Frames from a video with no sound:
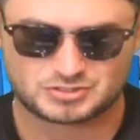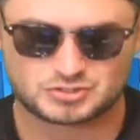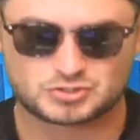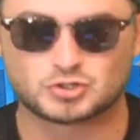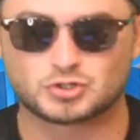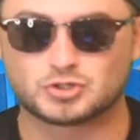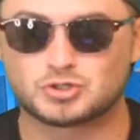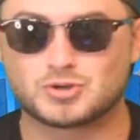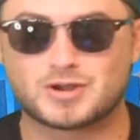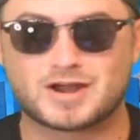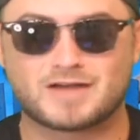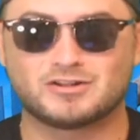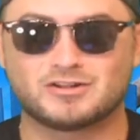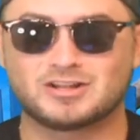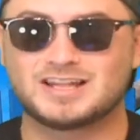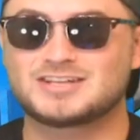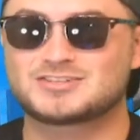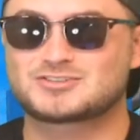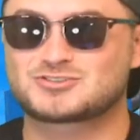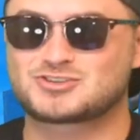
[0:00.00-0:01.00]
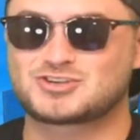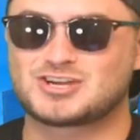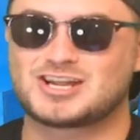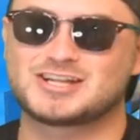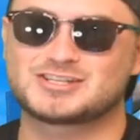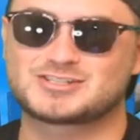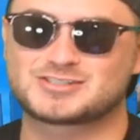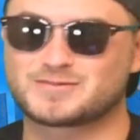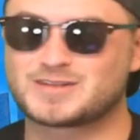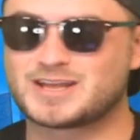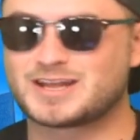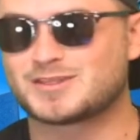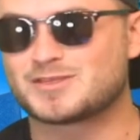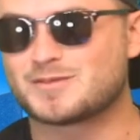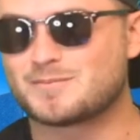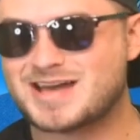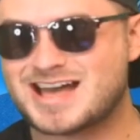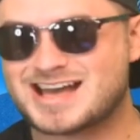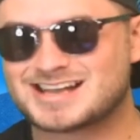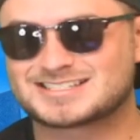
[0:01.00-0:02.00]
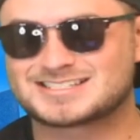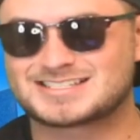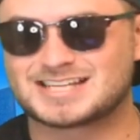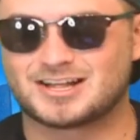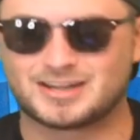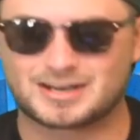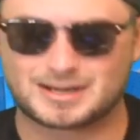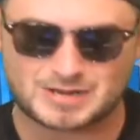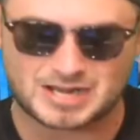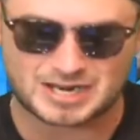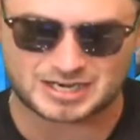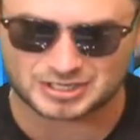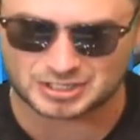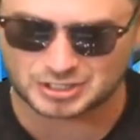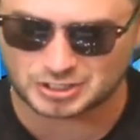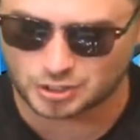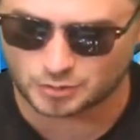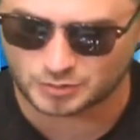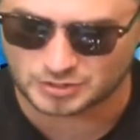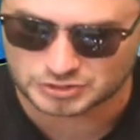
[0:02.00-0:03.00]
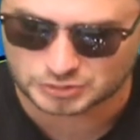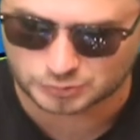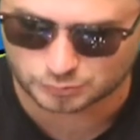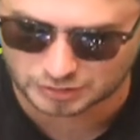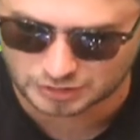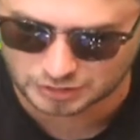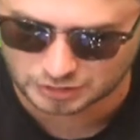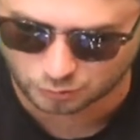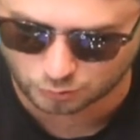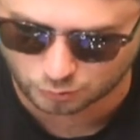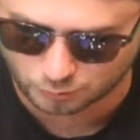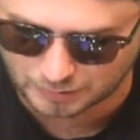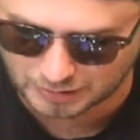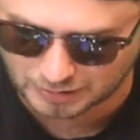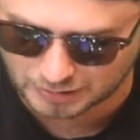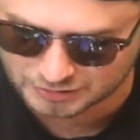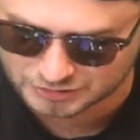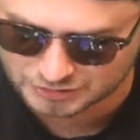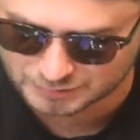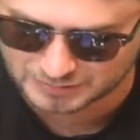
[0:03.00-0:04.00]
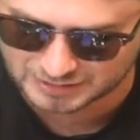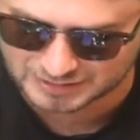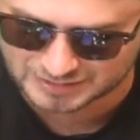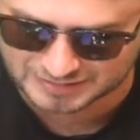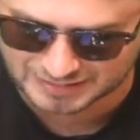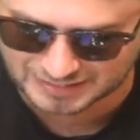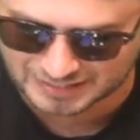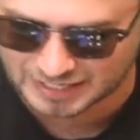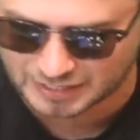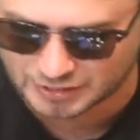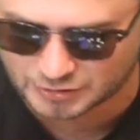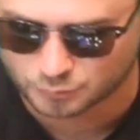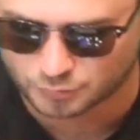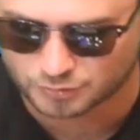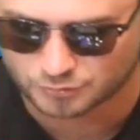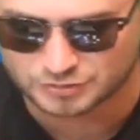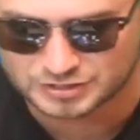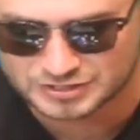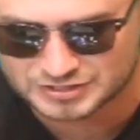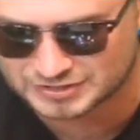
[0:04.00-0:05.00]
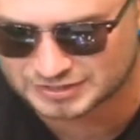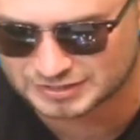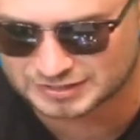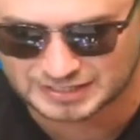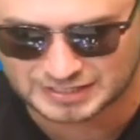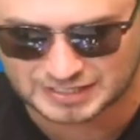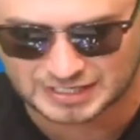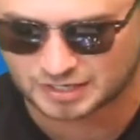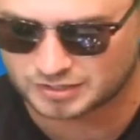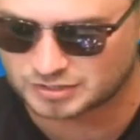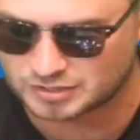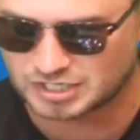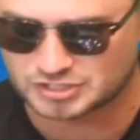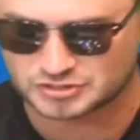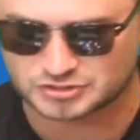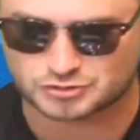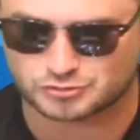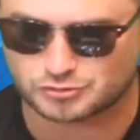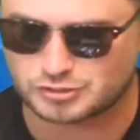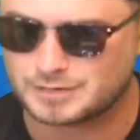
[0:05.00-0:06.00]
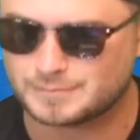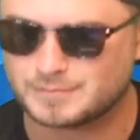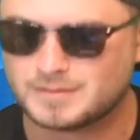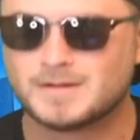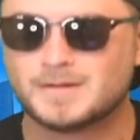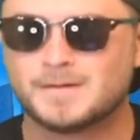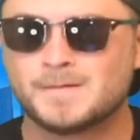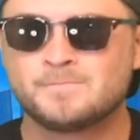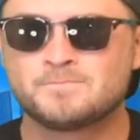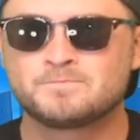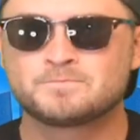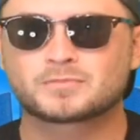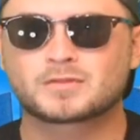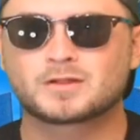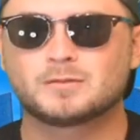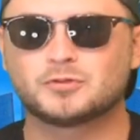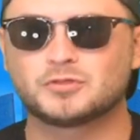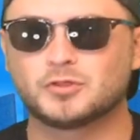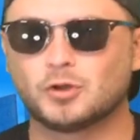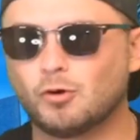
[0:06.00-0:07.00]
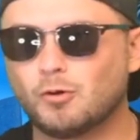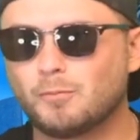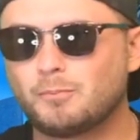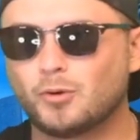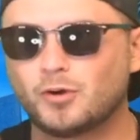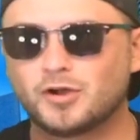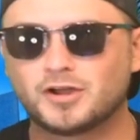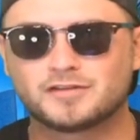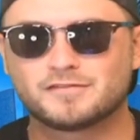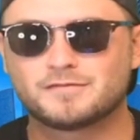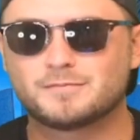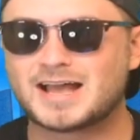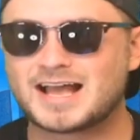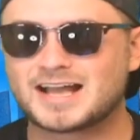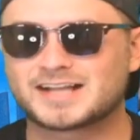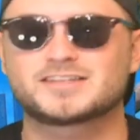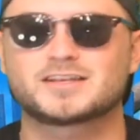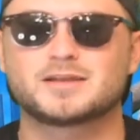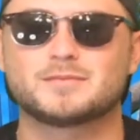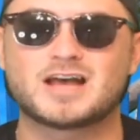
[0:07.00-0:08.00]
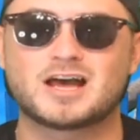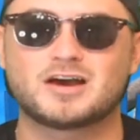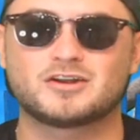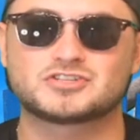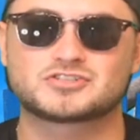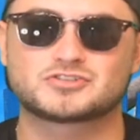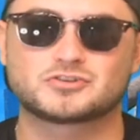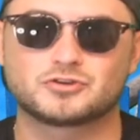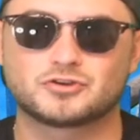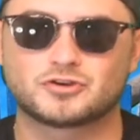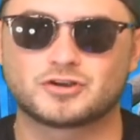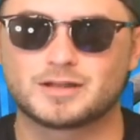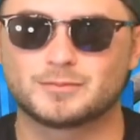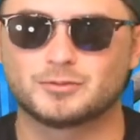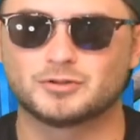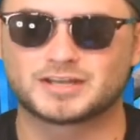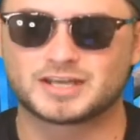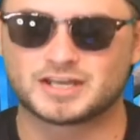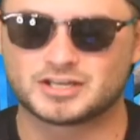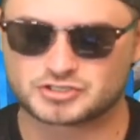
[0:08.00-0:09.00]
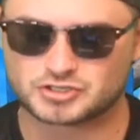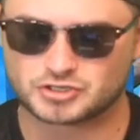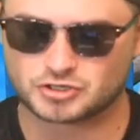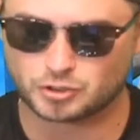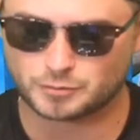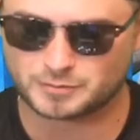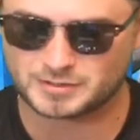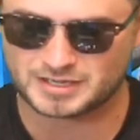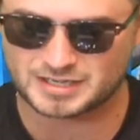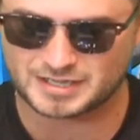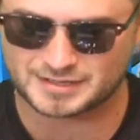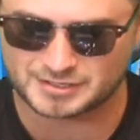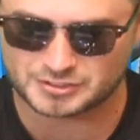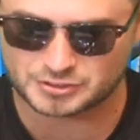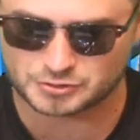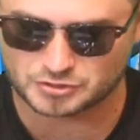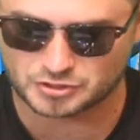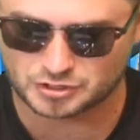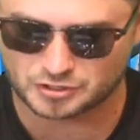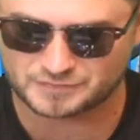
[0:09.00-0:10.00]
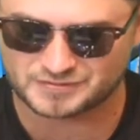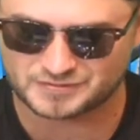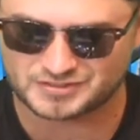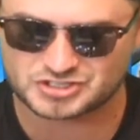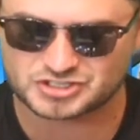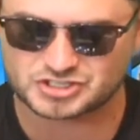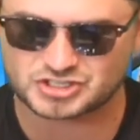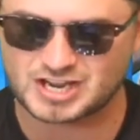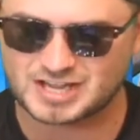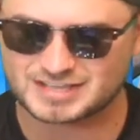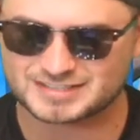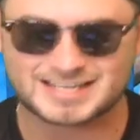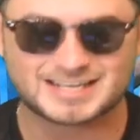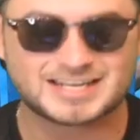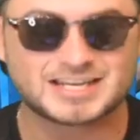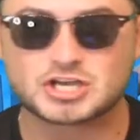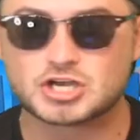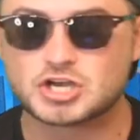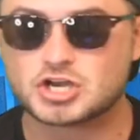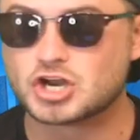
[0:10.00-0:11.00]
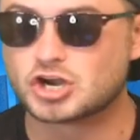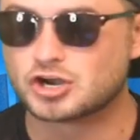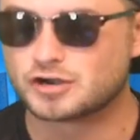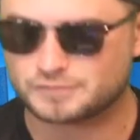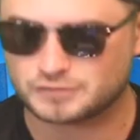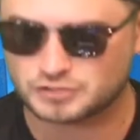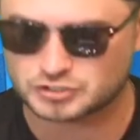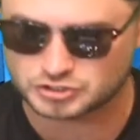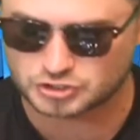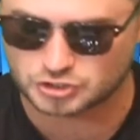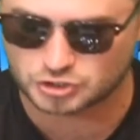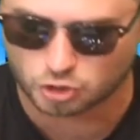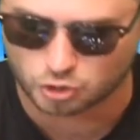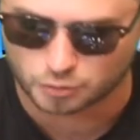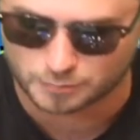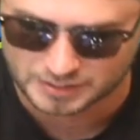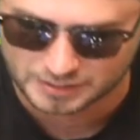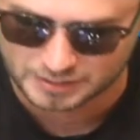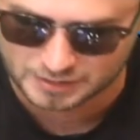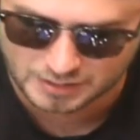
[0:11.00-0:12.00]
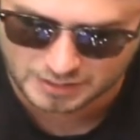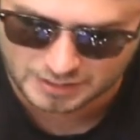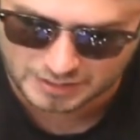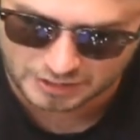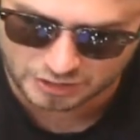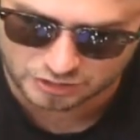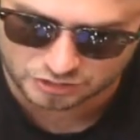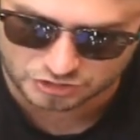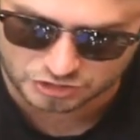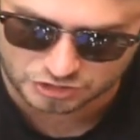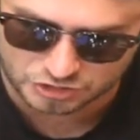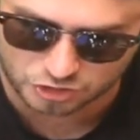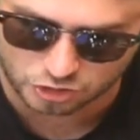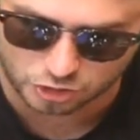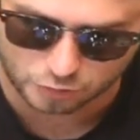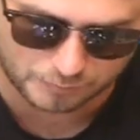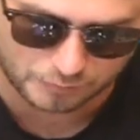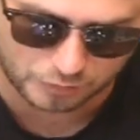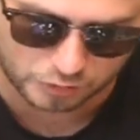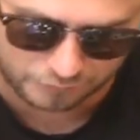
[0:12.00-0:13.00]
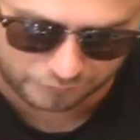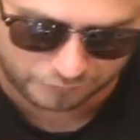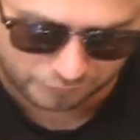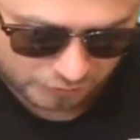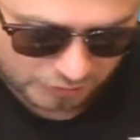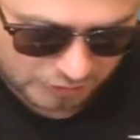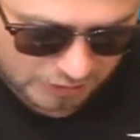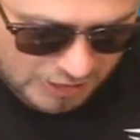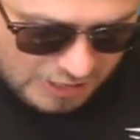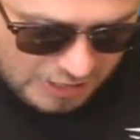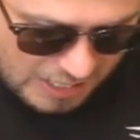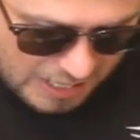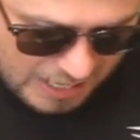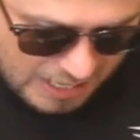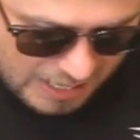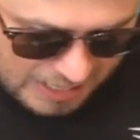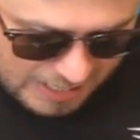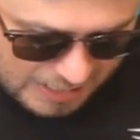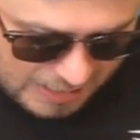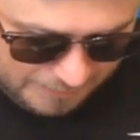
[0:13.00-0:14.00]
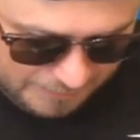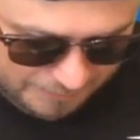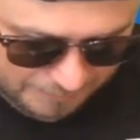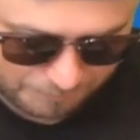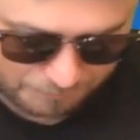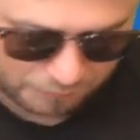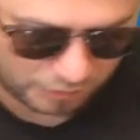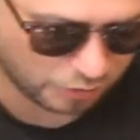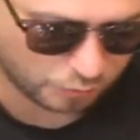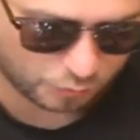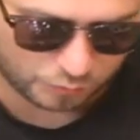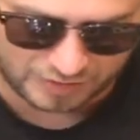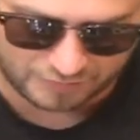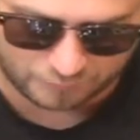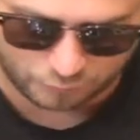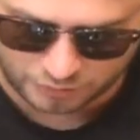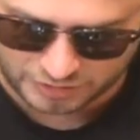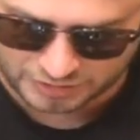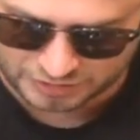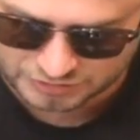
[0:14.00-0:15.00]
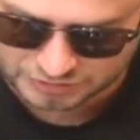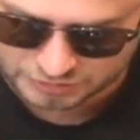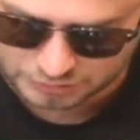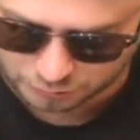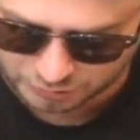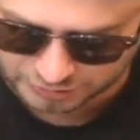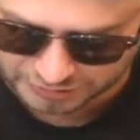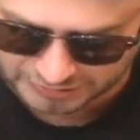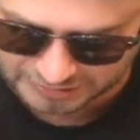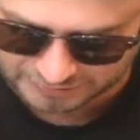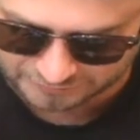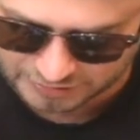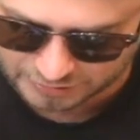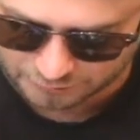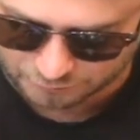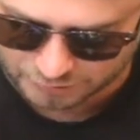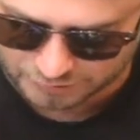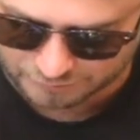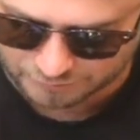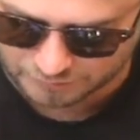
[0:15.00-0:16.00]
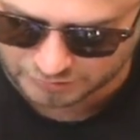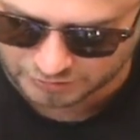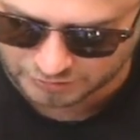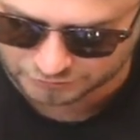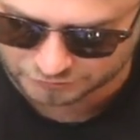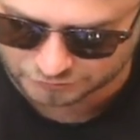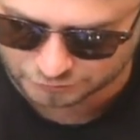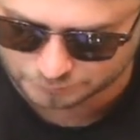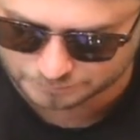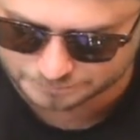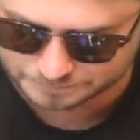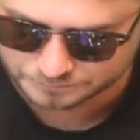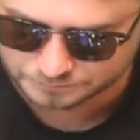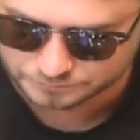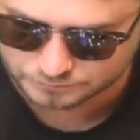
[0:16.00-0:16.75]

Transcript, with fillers: so you have a less chance of getting the max talent. I'm not going to go into it a whole bunch because I got into it recently on, on stream. But the whole point of maxing him out is so you're able to get Shinobi, and then you nerf the chance. They didn't nerf the Shinobi. Here's a Shinobi, beautiful. Um, but we have Witch, so we're going to have to get rid of him very soon.